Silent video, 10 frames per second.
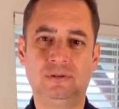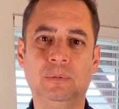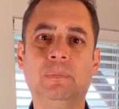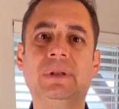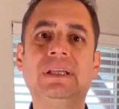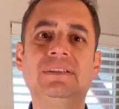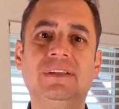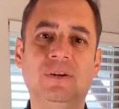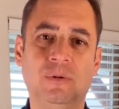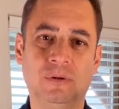to please
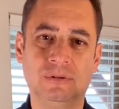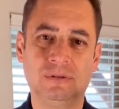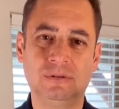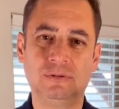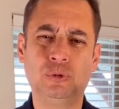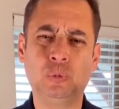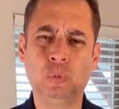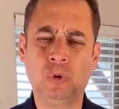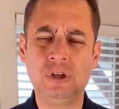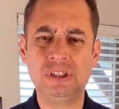the Lord, to
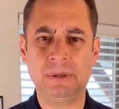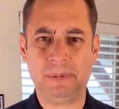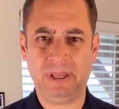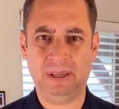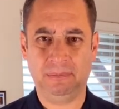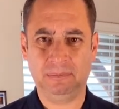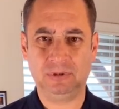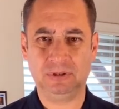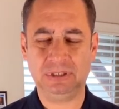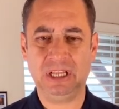worship Him,
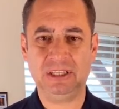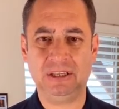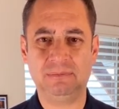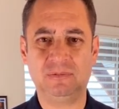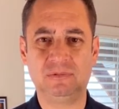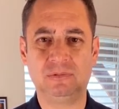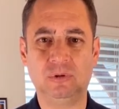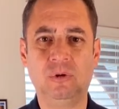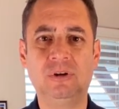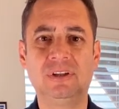to tell Him,
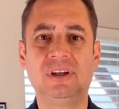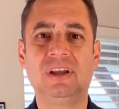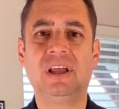Lord,